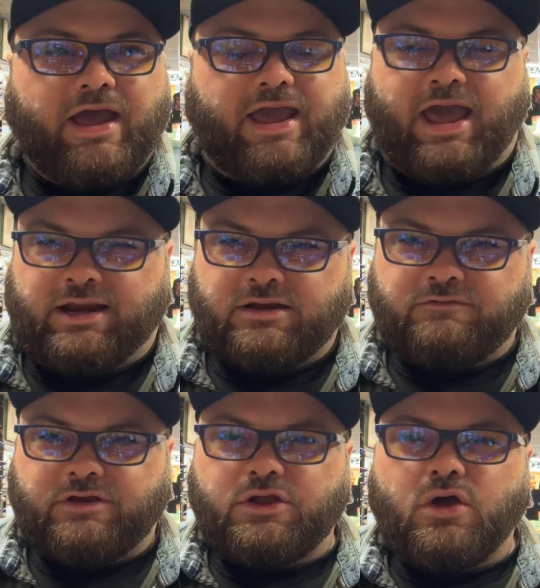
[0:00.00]
I edit a
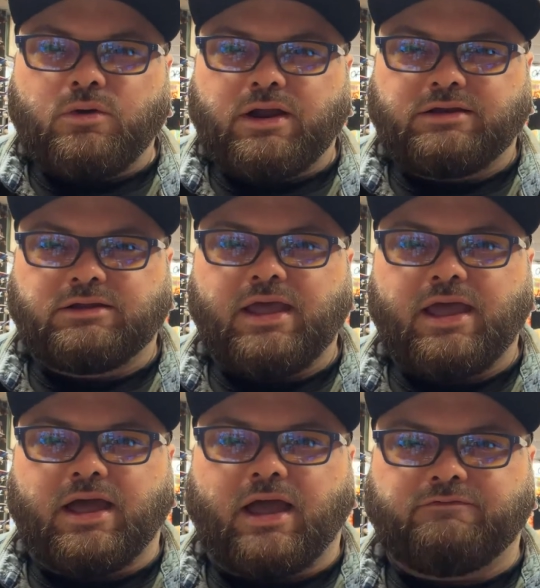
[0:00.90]
video and I did
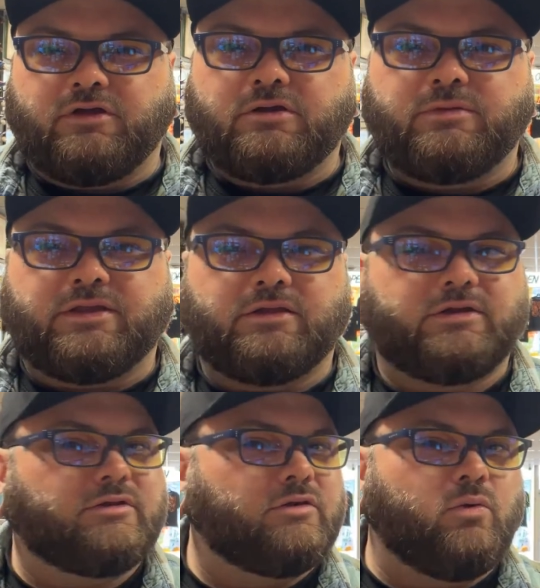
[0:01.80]
that, I've done them and they
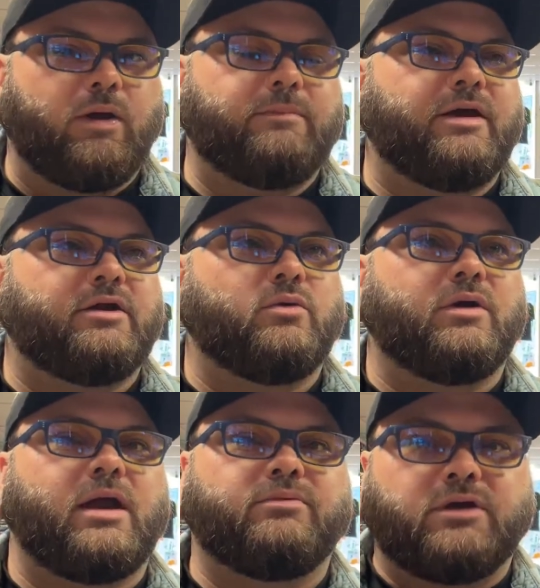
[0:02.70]
can look way better
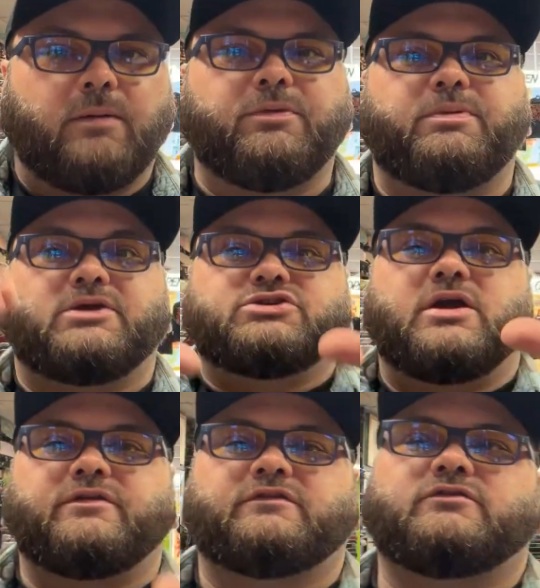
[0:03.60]
where I bring up the picture
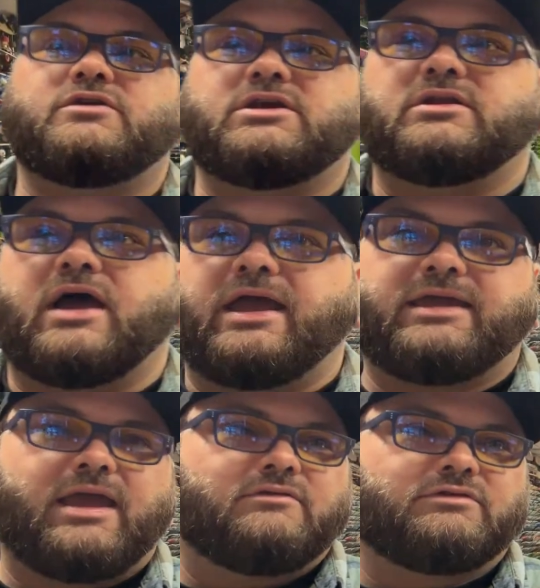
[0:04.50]
on the screen. I
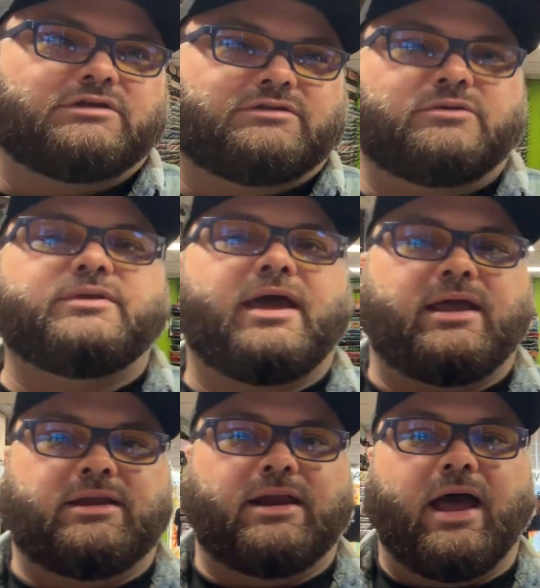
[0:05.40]
can't really do
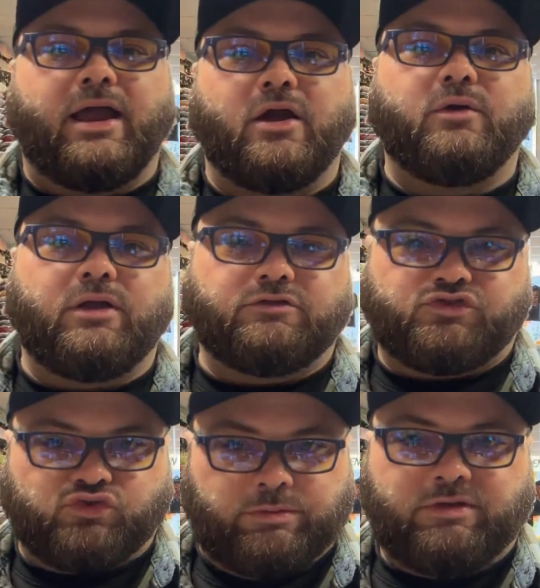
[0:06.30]
that in an IRL
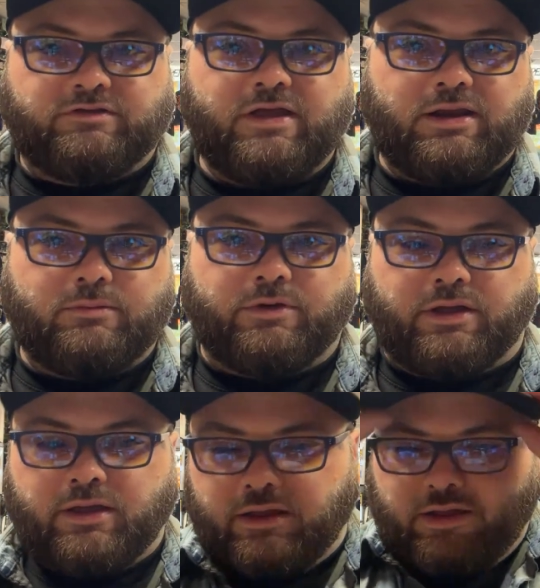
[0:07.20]
streaming setting,
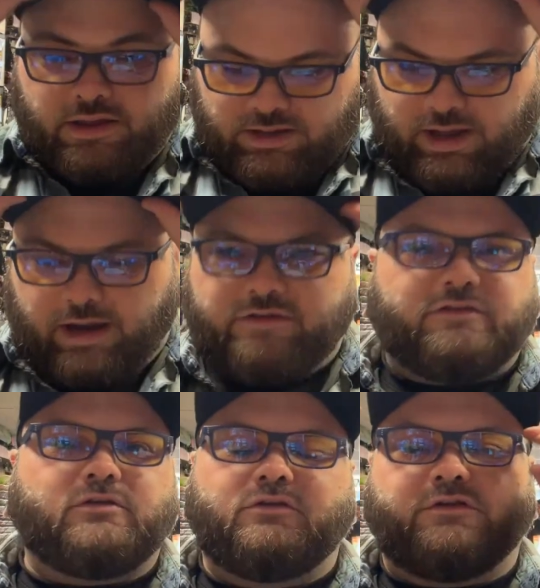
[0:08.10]
but I could
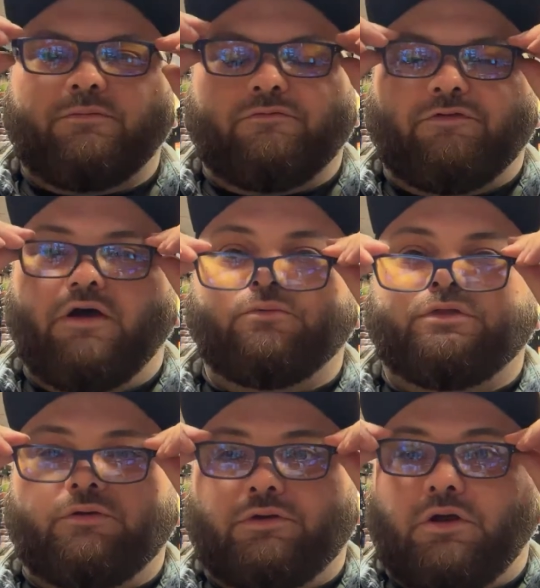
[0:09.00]
still do something fun
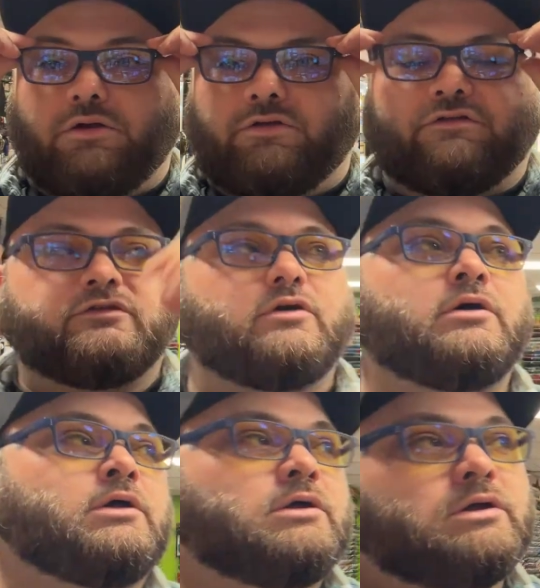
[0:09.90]
with it regardless. So
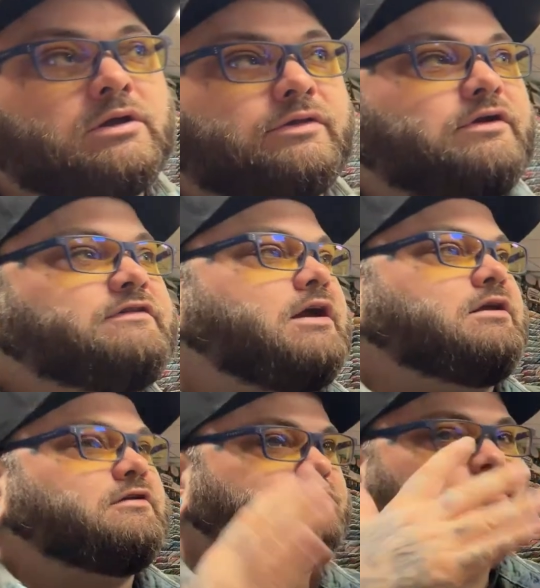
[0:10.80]
there's
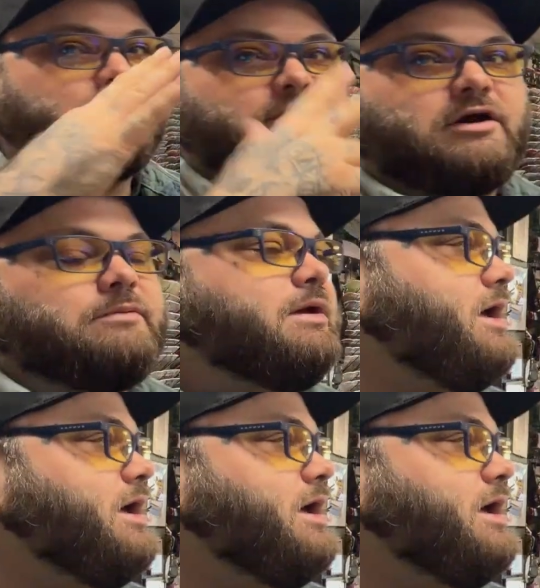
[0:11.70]
ideas floating around in my